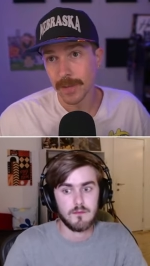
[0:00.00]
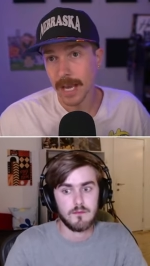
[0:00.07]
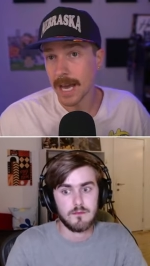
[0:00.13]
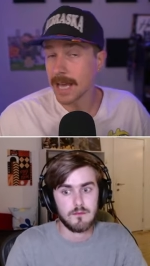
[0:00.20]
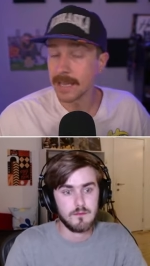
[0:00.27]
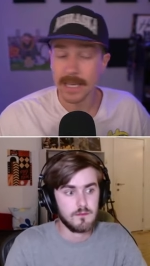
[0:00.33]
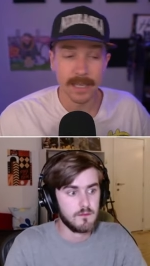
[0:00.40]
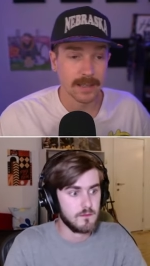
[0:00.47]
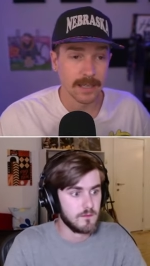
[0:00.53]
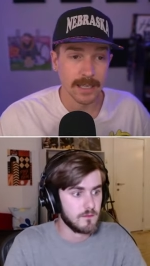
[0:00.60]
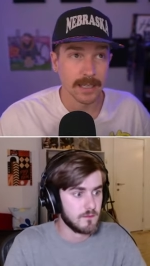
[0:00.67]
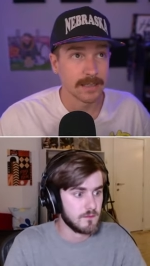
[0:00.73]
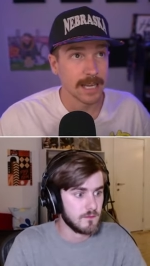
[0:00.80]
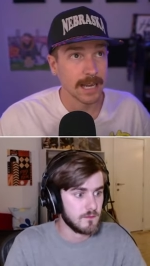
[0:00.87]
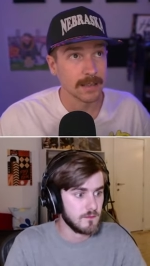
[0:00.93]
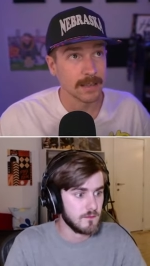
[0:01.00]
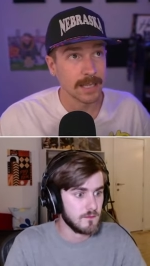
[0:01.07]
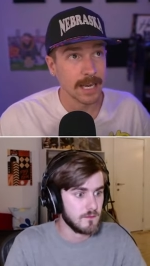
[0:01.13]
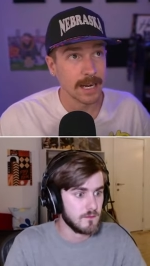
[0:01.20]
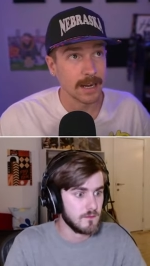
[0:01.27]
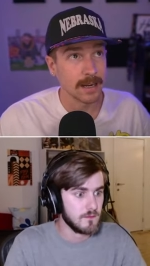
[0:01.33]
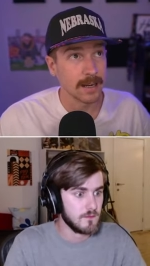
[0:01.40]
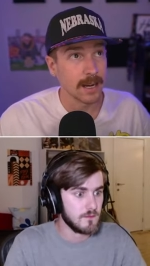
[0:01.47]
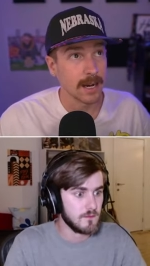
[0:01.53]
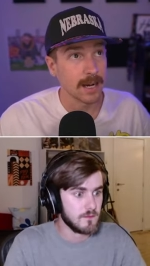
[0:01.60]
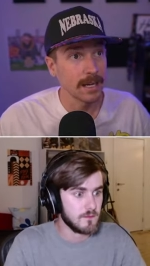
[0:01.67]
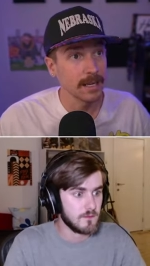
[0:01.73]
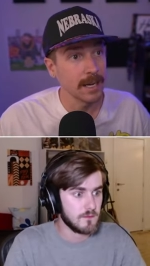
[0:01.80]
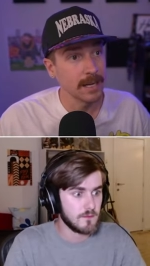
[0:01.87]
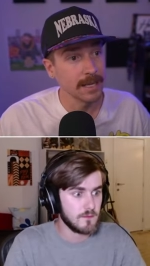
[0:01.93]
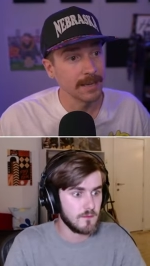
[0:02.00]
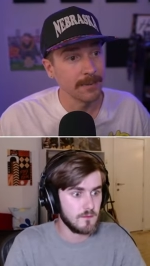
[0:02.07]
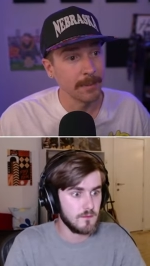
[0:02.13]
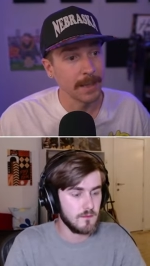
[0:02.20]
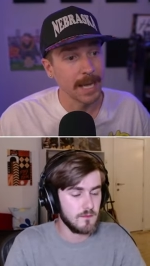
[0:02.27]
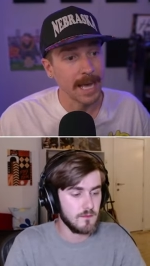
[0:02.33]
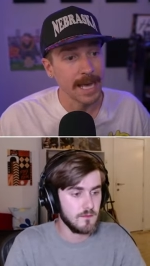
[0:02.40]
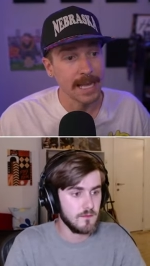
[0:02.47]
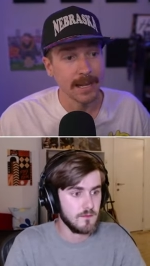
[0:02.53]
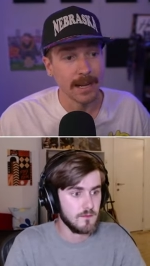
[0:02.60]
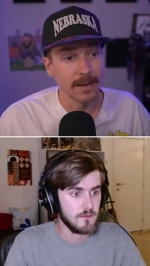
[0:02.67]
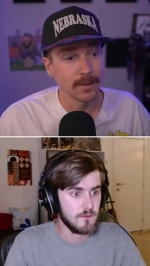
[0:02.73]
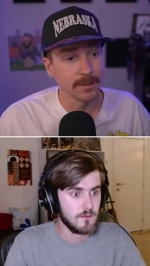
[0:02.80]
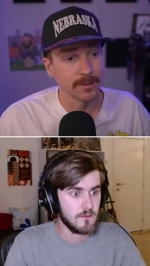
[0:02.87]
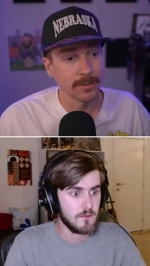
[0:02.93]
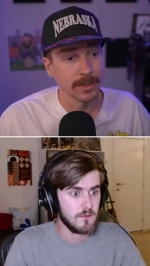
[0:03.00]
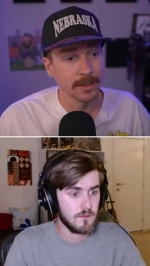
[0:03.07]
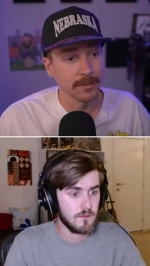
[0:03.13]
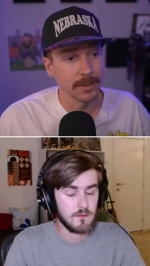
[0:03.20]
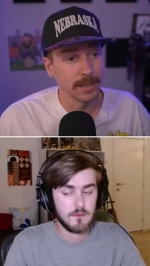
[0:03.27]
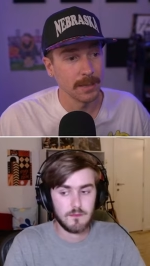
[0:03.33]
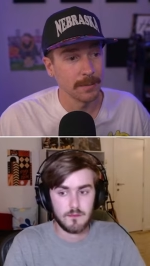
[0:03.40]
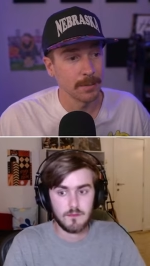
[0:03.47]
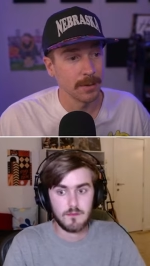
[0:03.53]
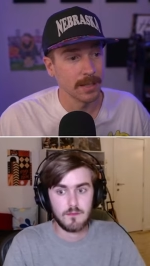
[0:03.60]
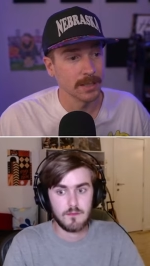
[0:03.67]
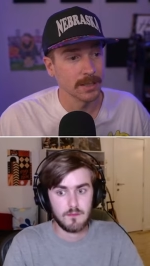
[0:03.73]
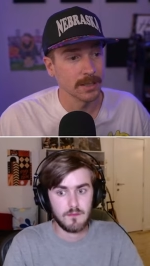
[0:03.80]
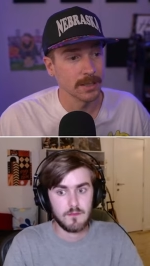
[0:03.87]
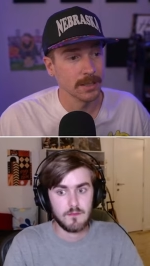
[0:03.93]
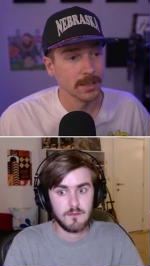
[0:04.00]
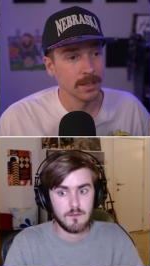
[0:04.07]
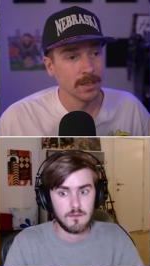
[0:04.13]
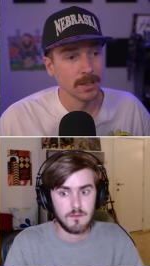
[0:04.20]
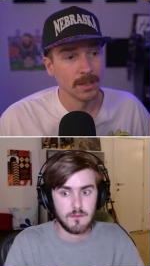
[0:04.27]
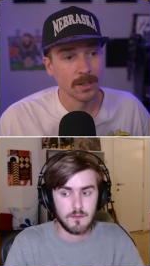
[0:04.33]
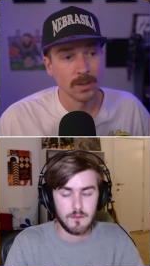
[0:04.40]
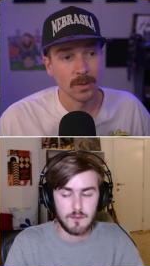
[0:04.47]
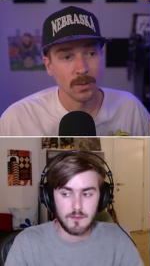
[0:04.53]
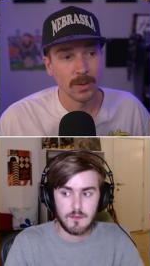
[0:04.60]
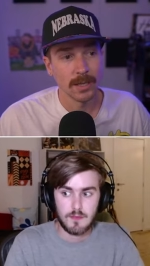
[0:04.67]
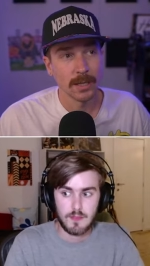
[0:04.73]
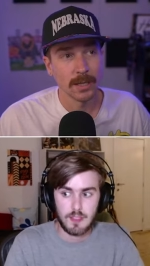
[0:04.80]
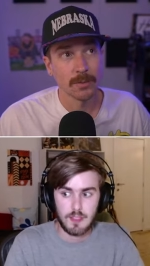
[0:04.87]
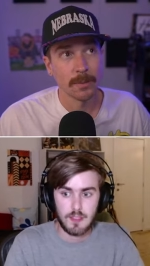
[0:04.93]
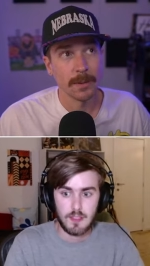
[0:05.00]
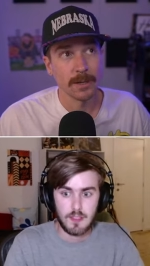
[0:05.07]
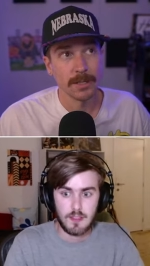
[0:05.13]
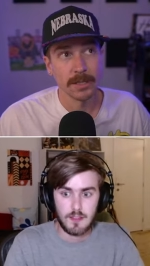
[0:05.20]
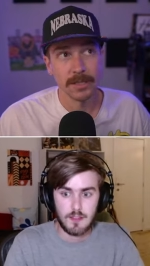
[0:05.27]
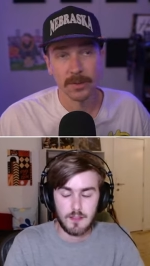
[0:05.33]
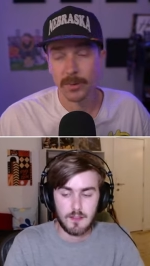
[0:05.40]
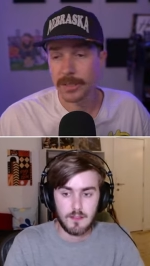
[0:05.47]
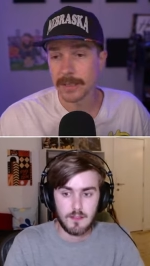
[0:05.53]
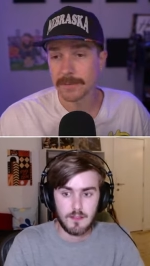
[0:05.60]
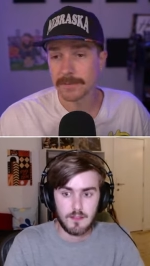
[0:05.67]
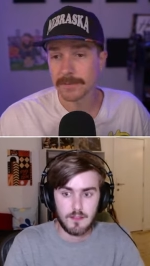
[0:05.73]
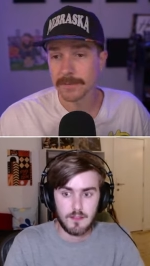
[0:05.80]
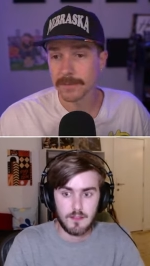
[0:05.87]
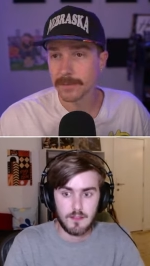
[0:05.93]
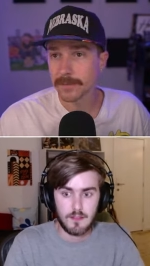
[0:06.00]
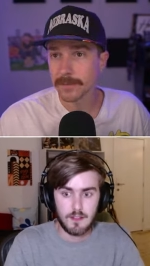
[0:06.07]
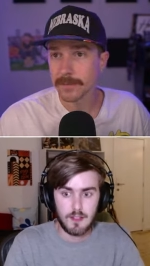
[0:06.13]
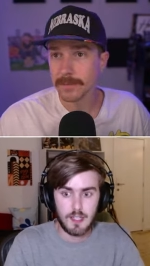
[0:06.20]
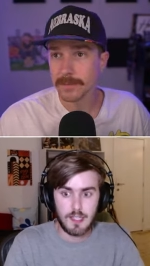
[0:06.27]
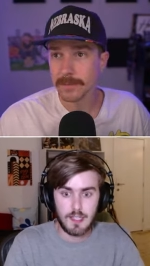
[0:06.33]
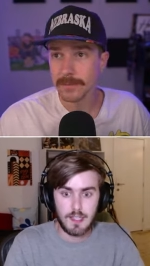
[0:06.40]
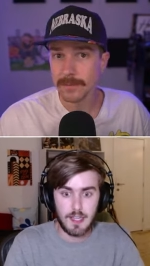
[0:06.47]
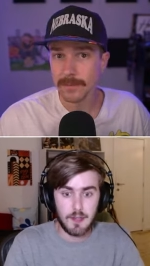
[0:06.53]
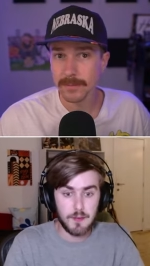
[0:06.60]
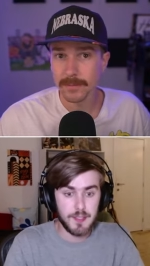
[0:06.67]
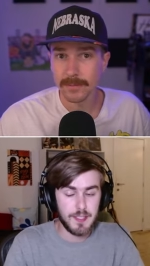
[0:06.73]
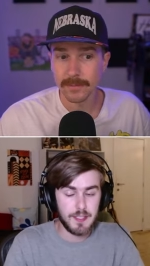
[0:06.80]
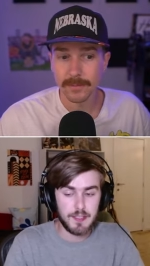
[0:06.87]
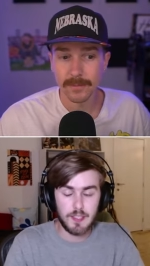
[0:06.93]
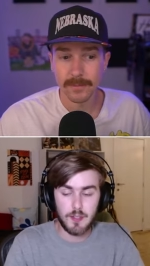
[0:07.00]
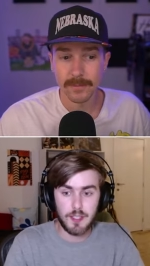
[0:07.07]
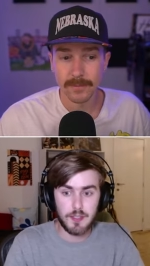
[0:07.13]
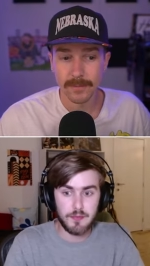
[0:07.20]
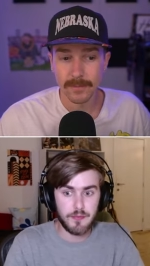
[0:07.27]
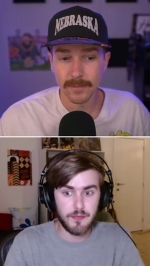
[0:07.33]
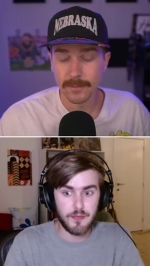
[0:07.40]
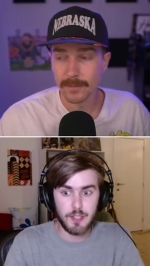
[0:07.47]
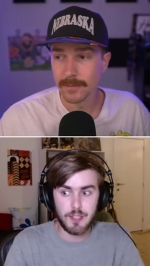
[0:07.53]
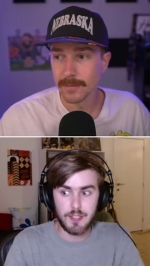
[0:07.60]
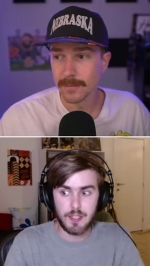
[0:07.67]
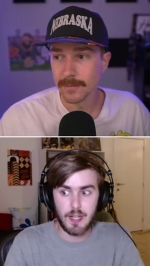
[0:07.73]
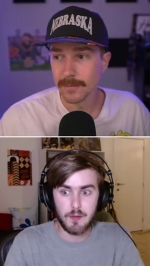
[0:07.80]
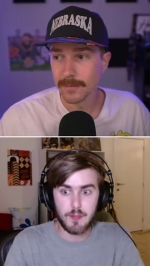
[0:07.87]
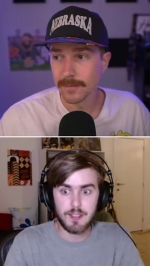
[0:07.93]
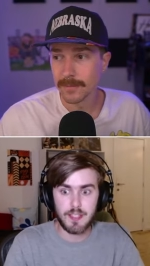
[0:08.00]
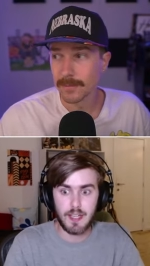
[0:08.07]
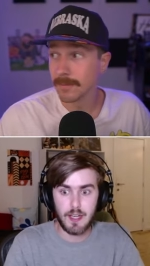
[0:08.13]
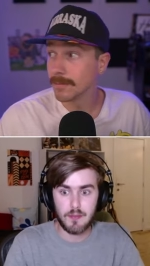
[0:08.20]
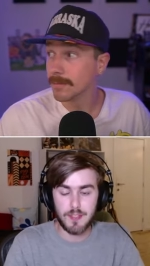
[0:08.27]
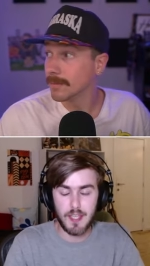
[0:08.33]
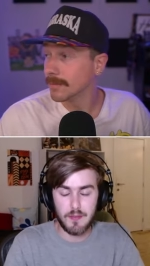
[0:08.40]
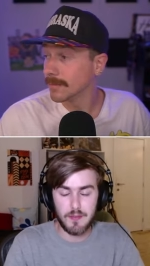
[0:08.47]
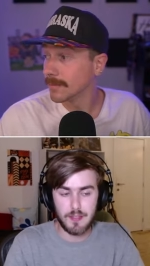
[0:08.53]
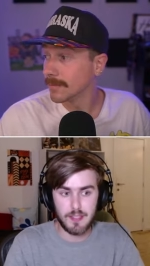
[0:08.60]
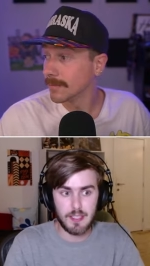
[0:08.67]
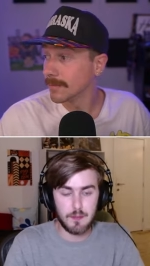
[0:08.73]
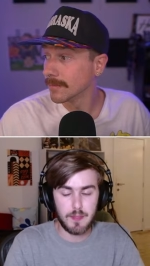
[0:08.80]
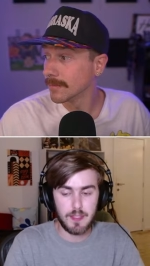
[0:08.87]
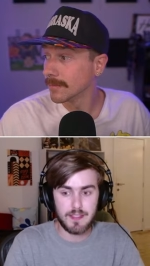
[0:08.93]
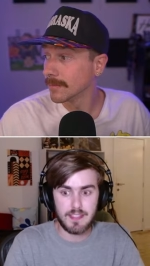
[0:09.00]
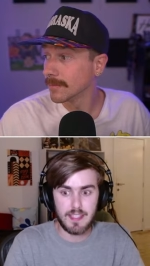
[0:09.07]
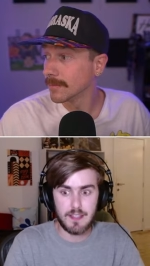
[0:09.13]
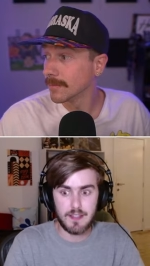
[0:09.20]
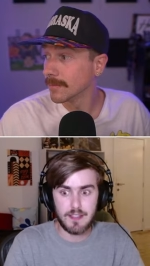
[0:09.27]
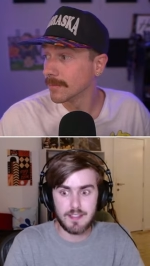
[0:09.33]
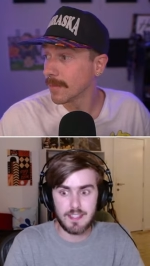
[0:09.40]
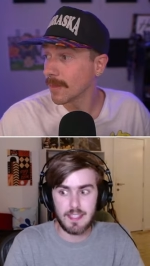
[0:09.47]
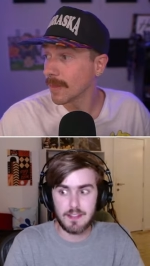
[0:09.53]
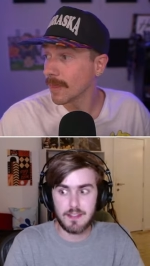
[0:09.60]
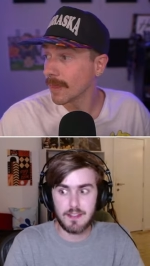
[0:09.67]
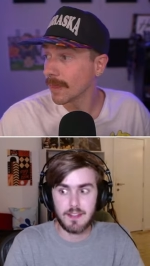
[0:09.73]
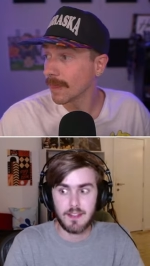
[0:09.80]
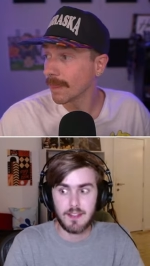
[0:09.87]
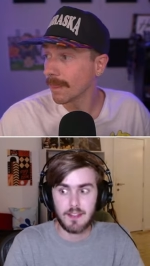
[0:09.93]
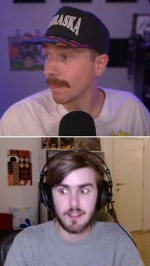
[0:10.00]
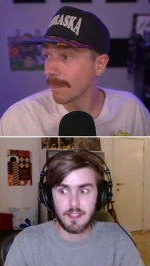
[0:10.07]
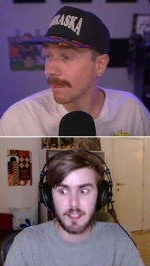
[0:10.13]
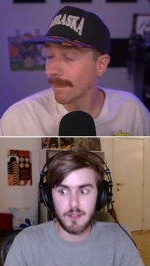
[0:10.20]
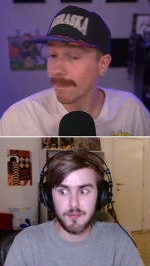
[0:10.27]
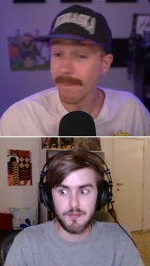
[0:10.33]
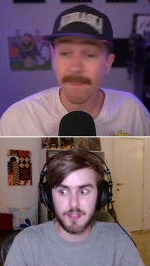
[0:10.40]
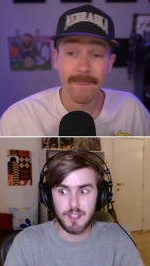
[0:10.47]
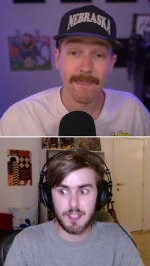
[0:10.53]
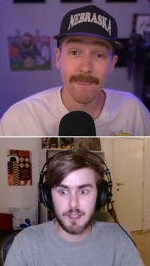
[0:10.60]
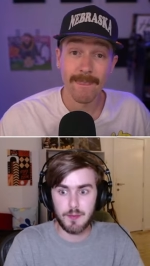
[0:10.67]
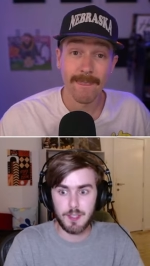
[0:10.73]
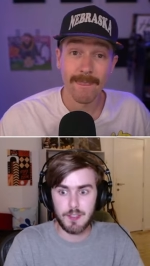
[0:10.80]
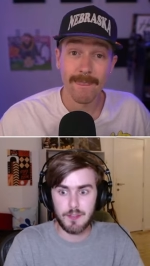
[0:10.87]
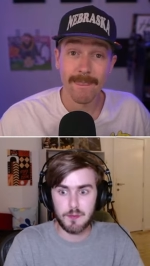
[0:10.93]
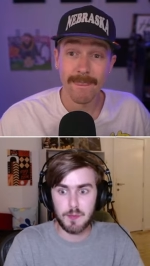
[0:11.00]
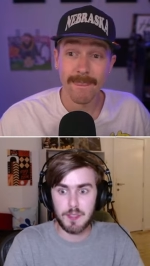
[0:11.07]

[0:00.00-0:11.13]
Speaker 1: and they did exactly that. I got to give them an 8. I was really, really impressed with Rebellion this
Speaker 2: week. I would go even further. I would have given them a 10 out of 10 if they would have